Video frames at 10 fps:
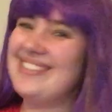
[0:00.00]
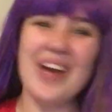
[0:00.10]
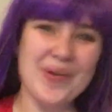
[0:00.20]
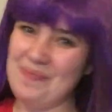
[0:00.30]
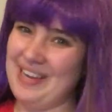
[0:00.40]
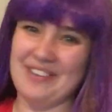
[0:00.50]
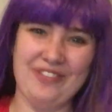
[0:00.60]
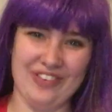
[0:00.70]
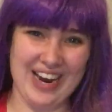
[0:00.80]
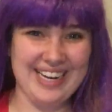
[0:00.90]
Don't be
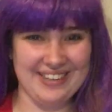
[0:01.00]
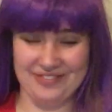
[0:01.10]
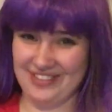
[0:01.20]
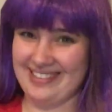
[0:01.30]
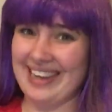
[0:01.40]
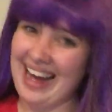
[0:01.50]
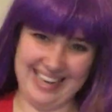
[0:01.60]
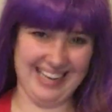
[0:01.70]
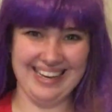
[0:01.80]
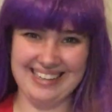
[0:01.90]
afraid of
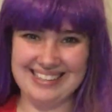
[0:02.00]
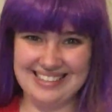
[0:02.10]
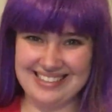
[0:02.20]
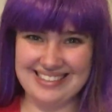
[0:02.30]
dying.